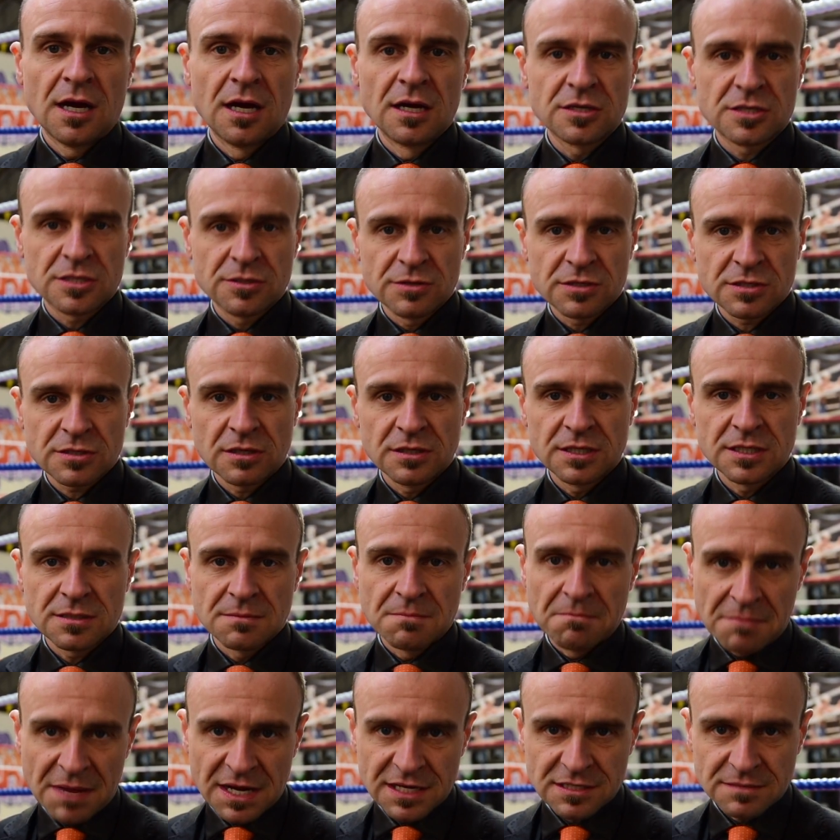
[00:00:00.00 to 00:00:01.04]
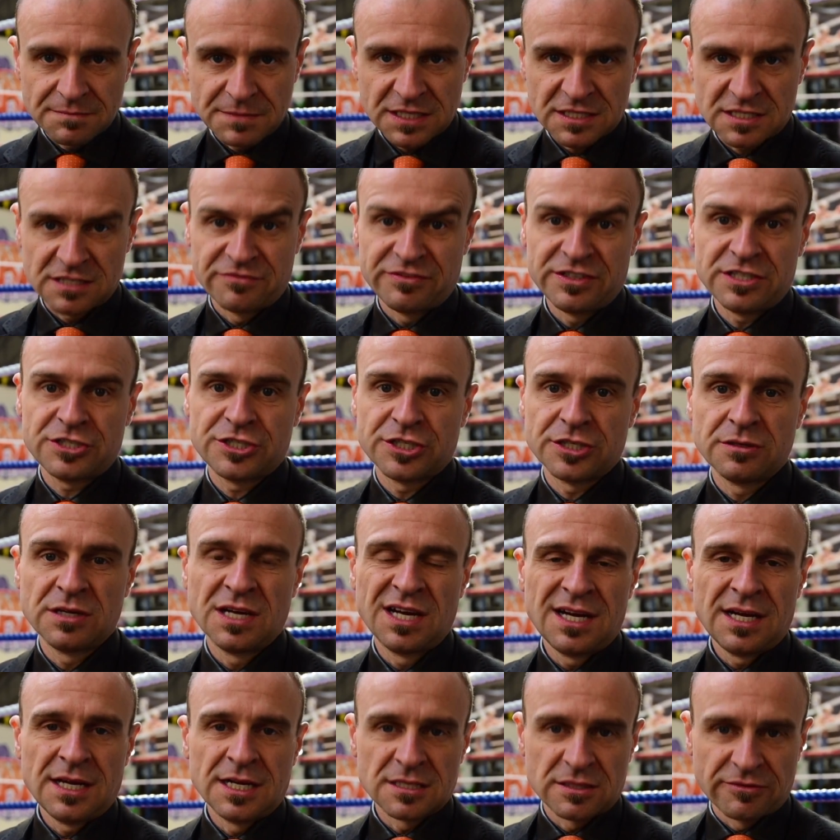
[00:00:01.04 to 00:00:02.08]
Suicide is a massive issue.
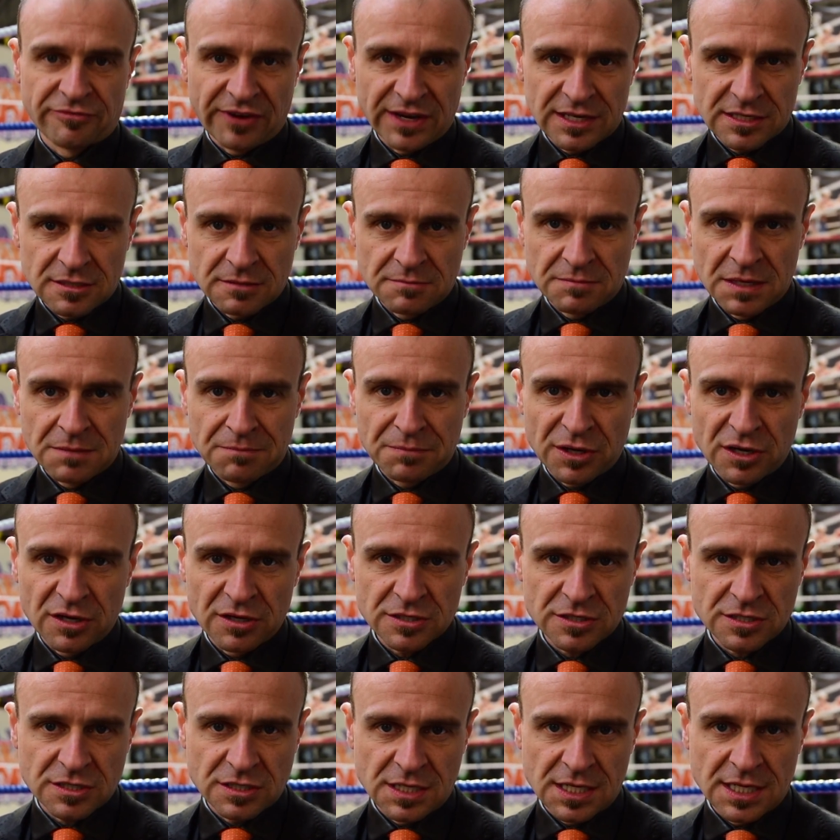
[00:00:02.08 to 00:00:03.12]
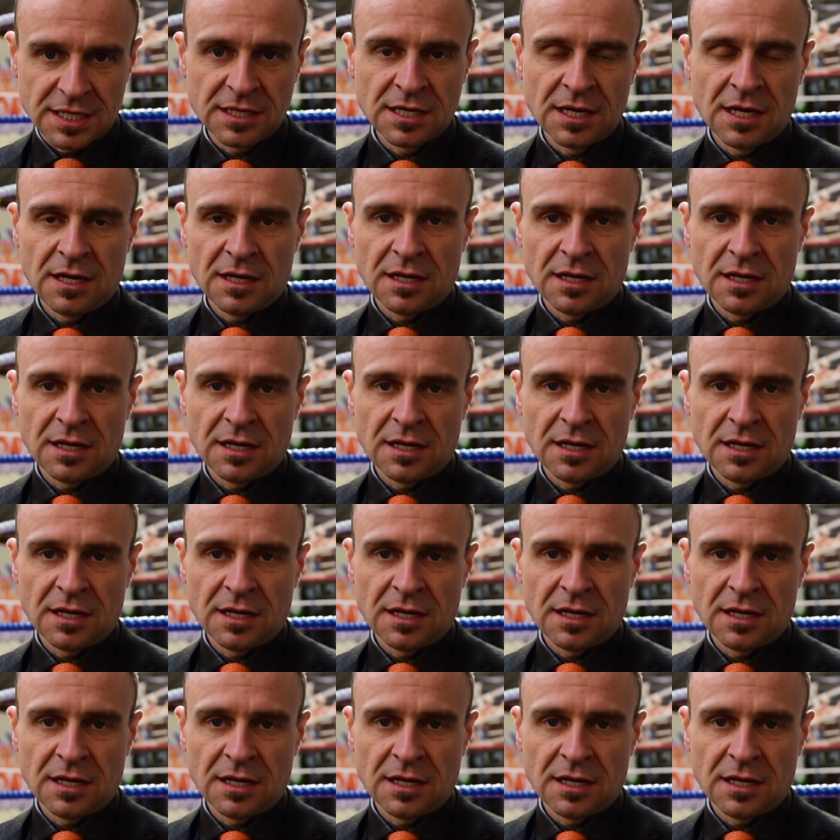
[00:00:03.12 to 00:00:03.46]
It's affected me personally.